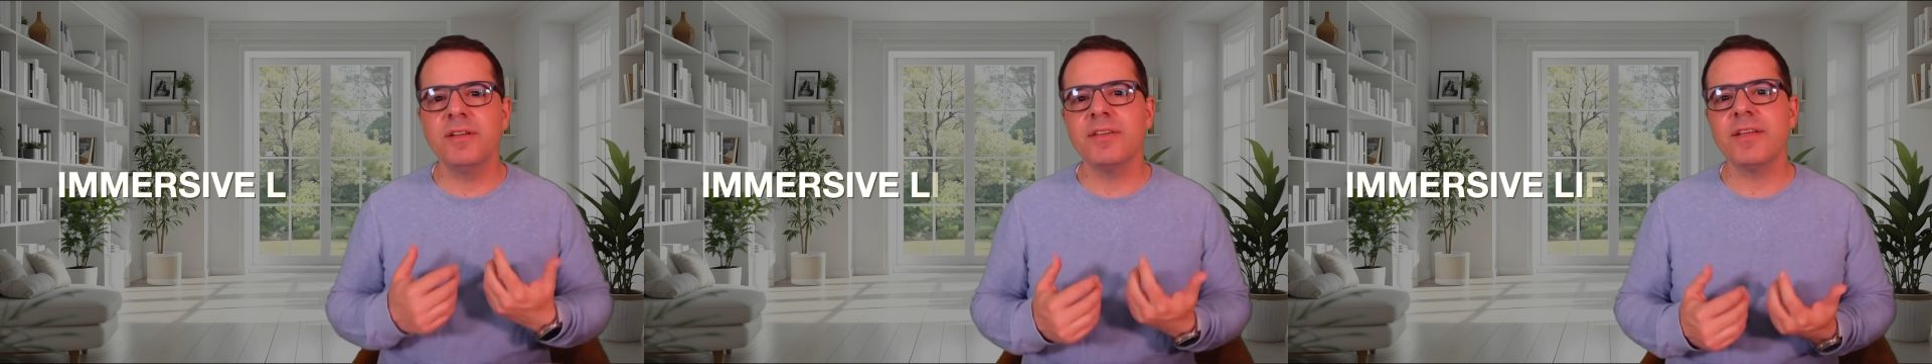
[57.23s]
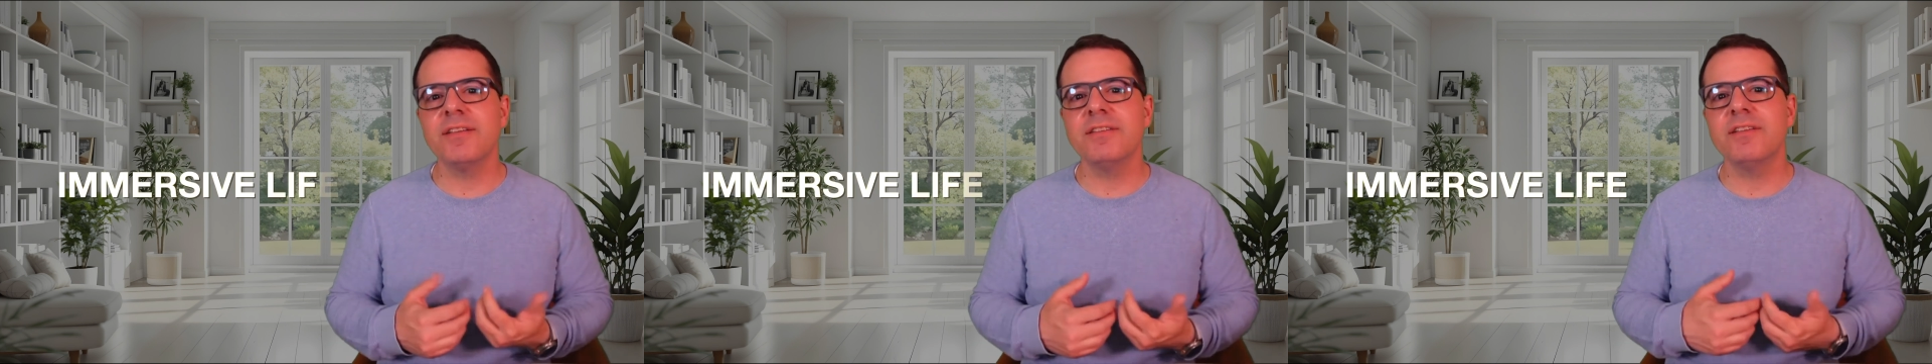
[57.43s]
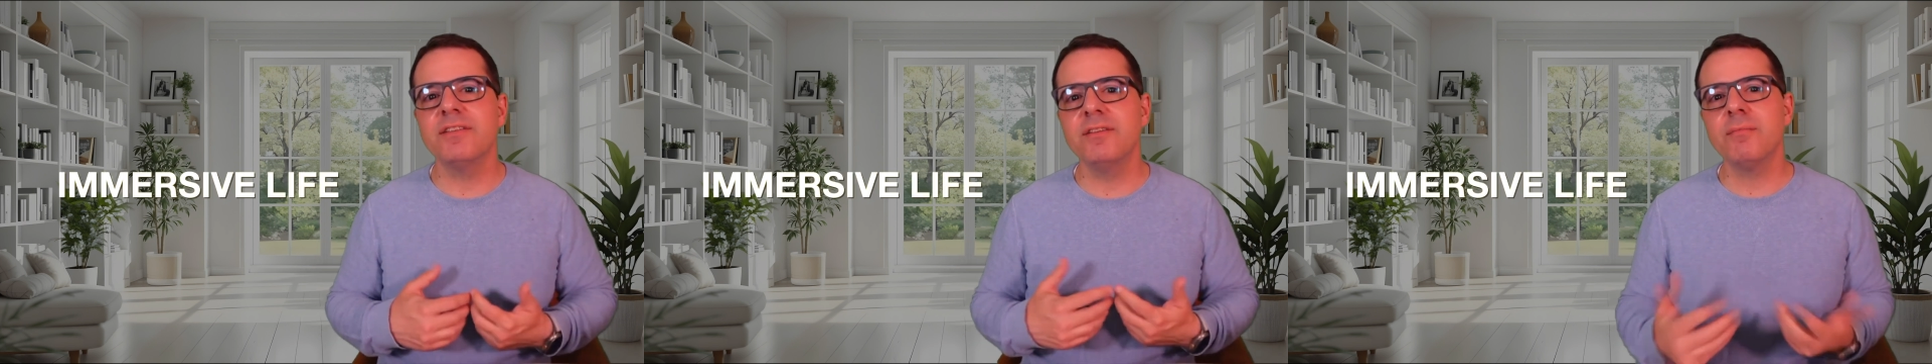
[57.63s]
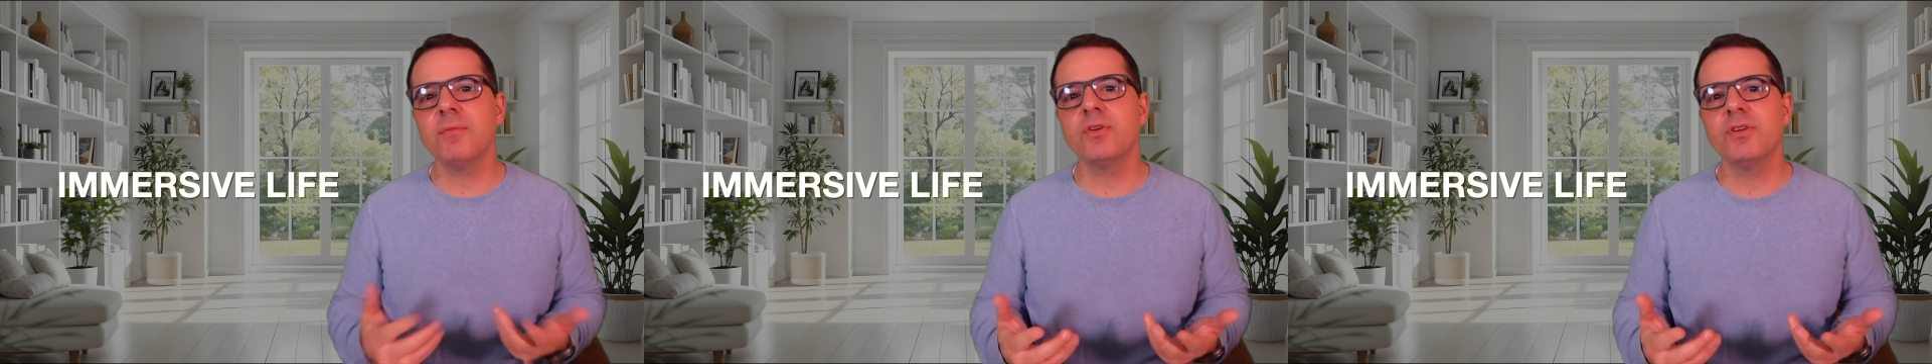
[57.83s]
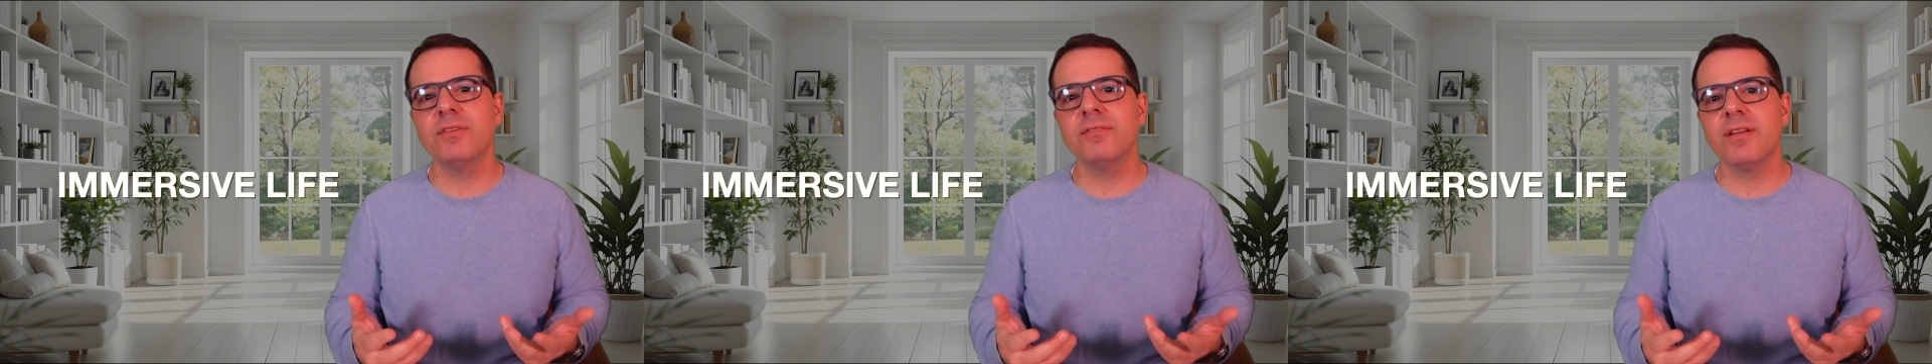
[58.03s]
and this is
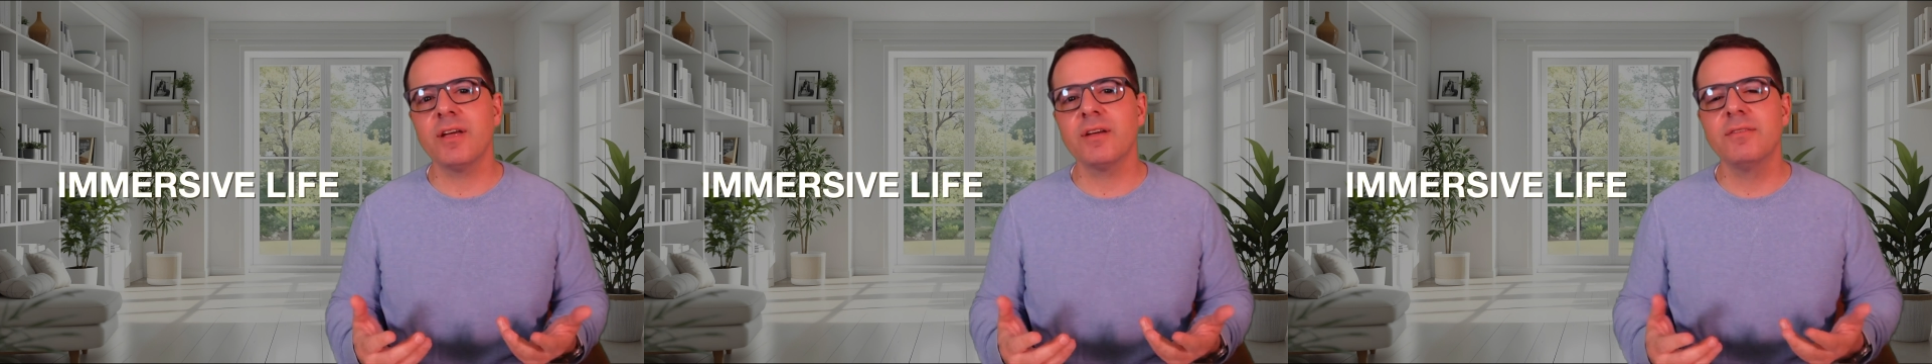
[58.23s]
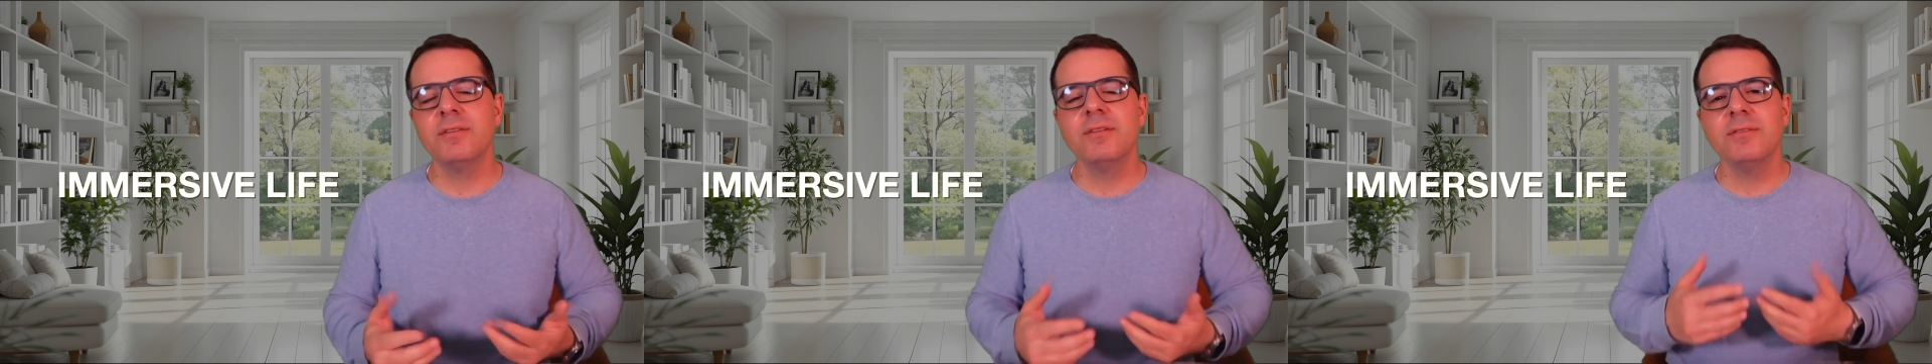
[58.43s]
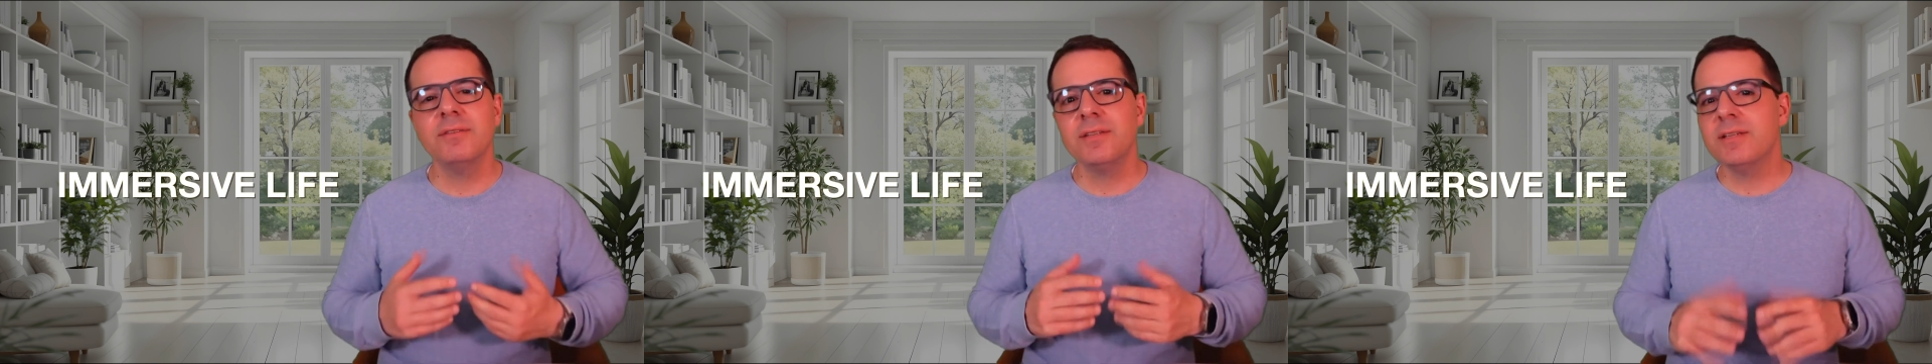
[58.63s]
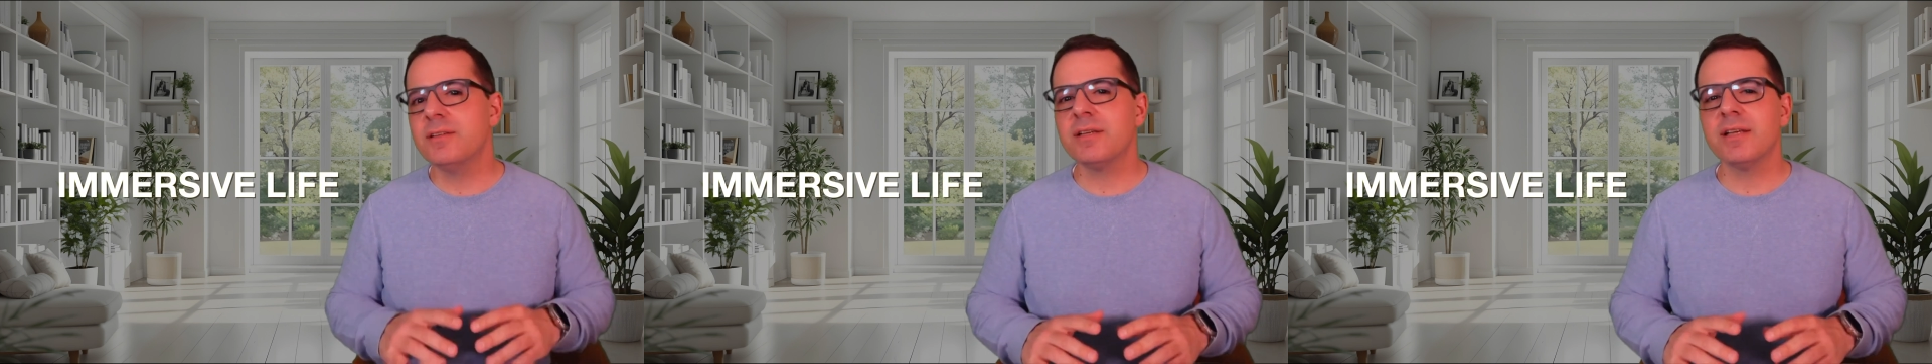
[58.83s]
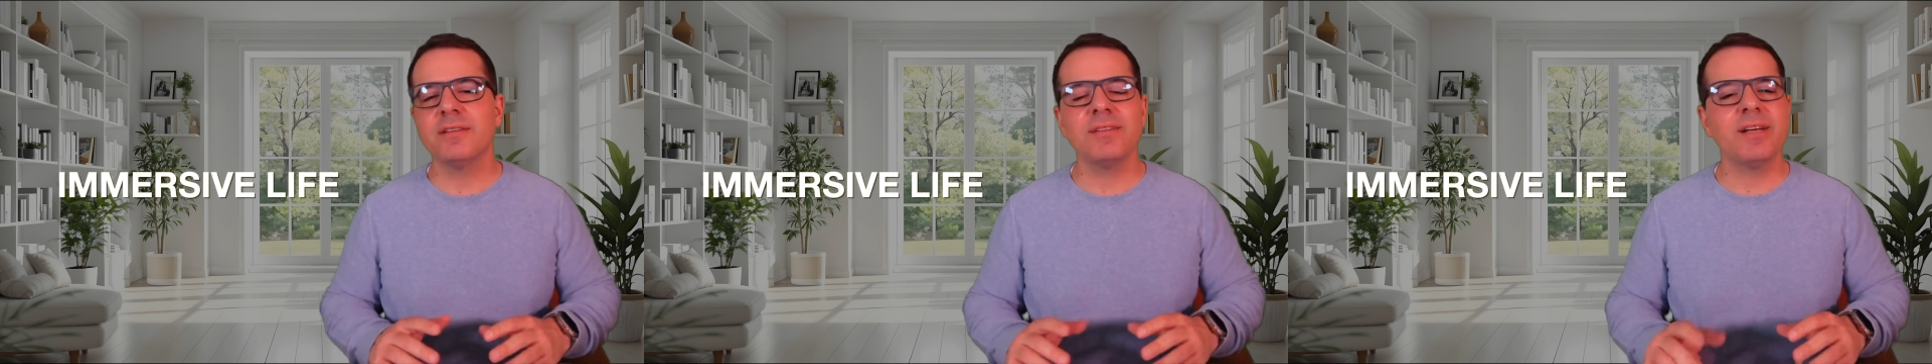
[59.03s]
Immersive Life.
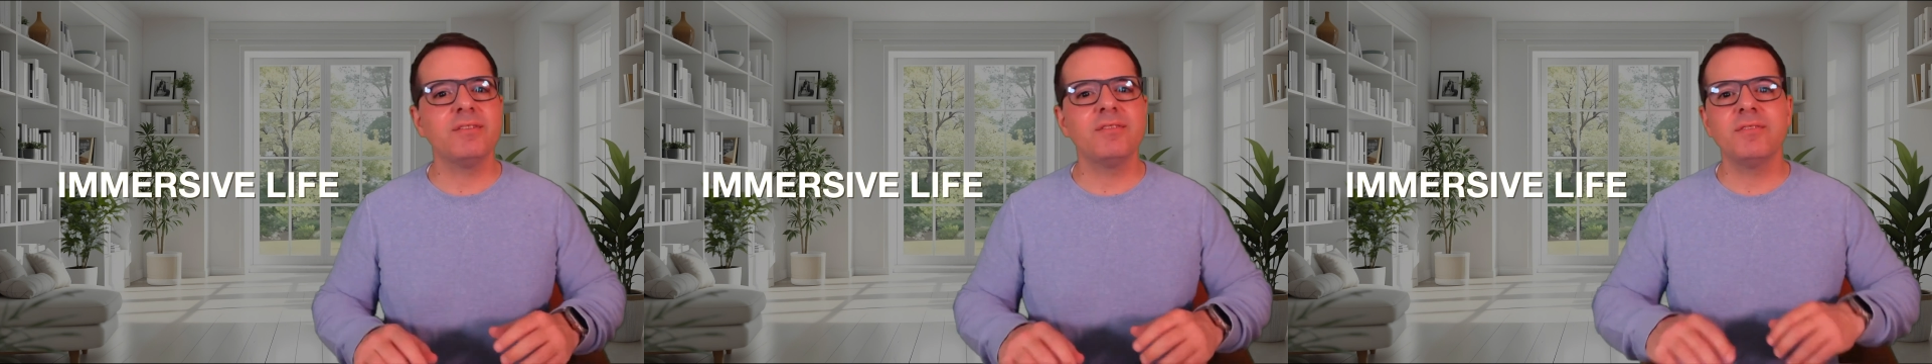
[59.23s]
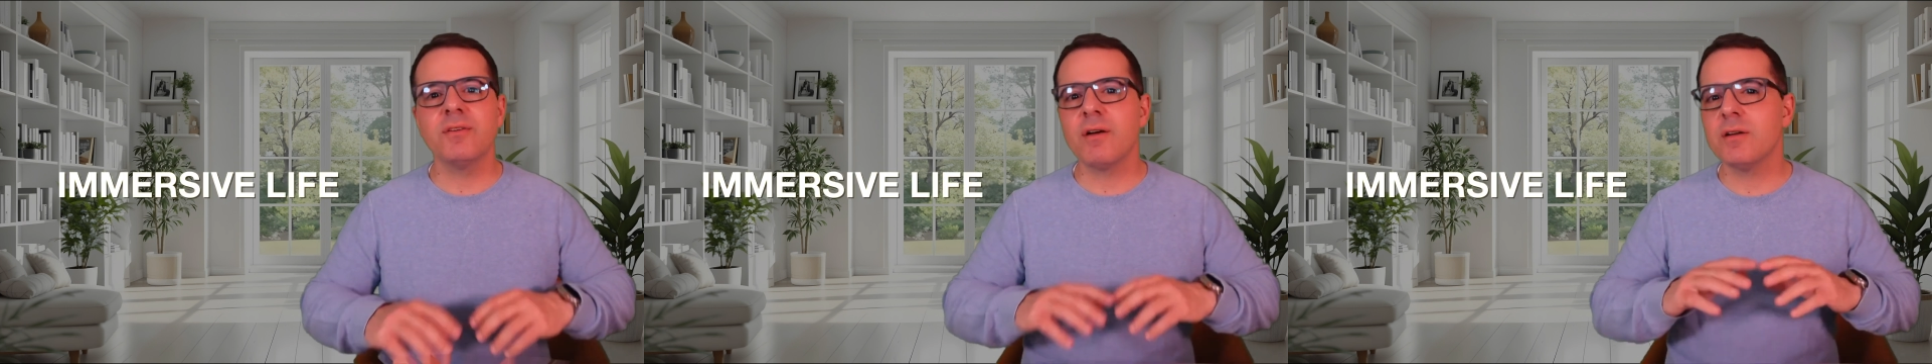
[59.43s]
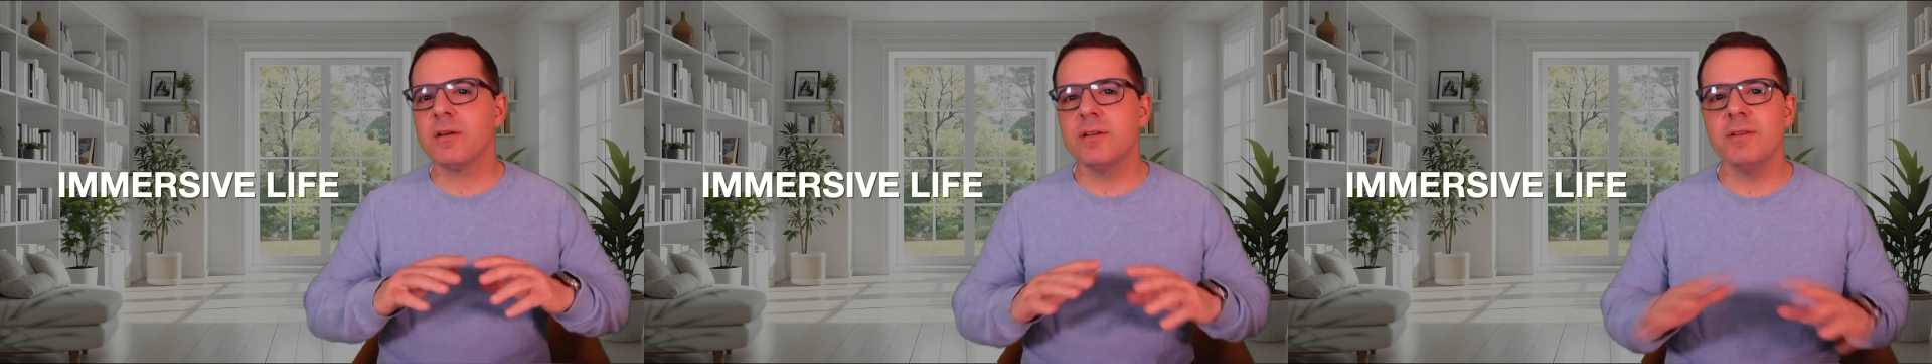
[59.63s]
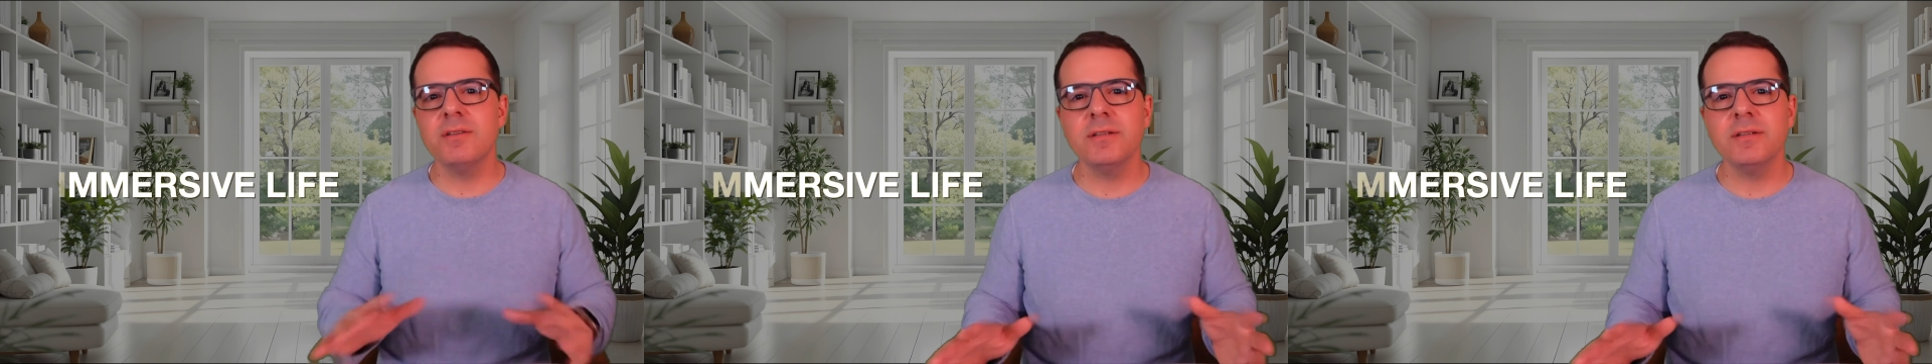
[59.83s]
Let's get started.